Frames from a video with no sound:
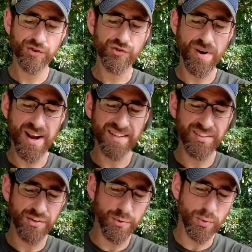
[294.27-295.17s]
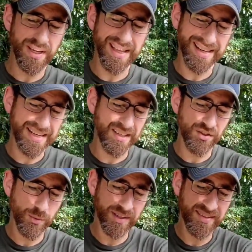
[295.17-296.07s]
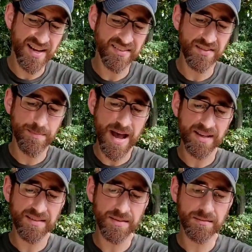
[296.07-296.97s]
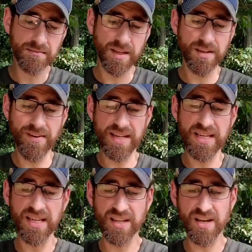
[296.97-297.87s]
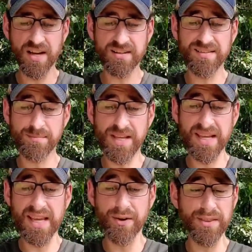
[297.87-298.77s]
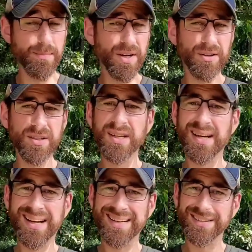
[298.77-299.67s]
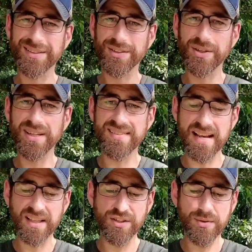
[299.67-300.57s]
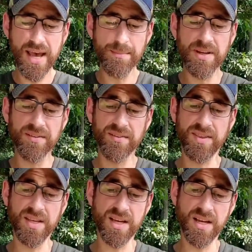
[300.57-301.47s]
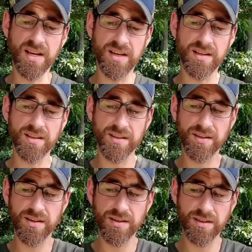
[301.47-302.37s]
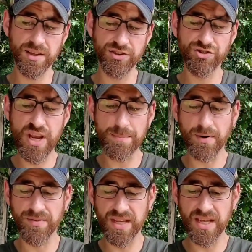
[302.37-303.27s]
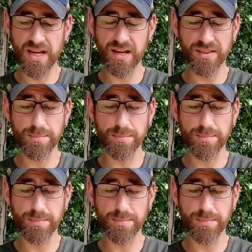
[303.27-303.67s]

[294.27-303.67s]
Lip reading: trying to get it into a tight spot. If I needed to cut something here in the middle, couldn't exactly do that because of the shape of the